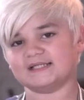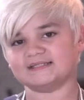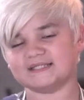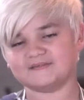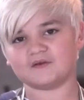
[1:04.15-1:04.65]

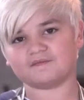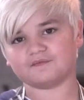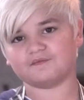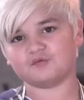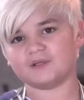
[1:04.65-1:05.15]
sit in there for a
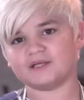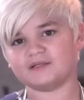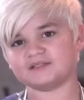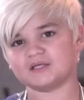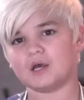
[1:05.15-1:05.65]
few
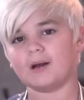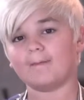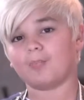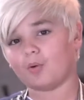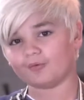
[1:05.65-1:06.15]
minutes,
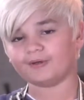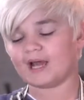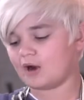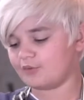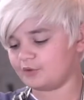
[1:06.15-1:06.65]
pour it
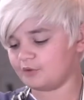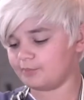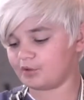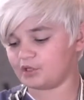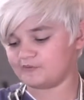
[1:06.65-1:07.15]
out, and
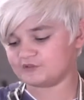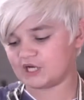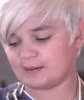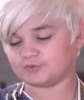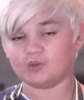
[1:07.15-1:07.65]
put it on the
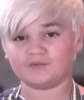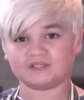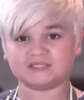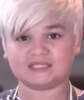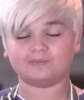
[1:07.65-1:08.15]
top so all the
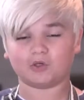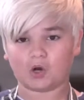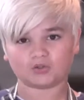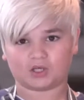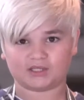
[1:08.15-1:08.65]
steam
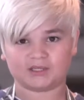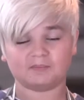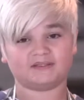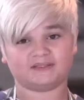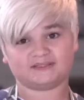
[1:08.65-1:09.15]
goes on it and
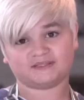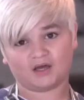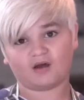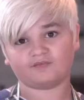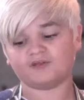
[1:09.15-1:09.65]
makes it
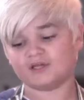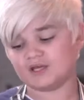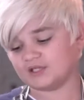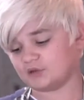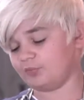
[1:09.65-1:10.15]
soft.
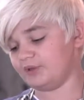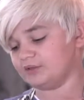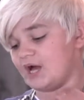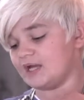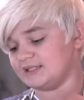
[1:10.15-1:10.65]
So it'll be a
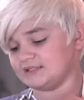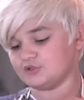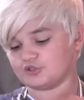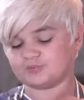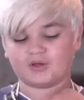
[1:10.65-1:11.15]
lot easier
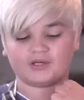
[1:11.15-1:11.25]
to spread it